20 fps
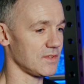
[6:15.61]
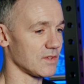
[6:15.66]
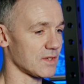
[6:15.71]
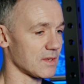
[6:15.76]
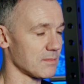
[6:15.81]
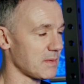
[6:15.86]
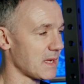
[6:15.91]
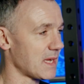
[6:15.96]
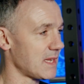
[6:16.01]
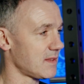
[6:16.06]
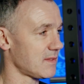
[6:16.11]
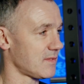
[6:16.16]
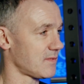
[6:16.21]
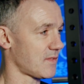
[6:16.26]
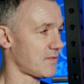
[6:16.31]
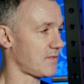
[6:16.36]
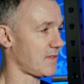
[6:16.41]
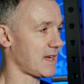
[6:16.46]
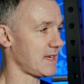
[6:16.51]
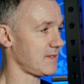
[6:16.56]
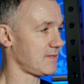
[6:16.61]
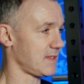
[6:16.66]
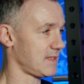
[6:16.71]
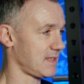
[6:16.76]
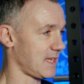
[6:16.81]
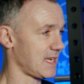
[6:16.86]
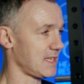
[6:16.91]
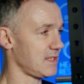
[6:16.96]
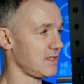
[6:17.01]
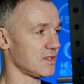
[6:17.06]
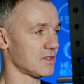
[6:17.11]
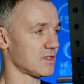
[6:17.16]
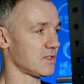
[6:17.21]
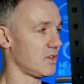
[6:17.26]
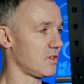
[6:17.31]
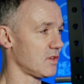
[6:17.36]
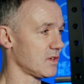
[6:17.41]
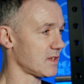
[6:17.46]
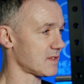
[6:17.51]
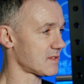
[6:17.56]
can be anything from 5 to 10 years
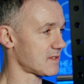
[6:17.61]
longer.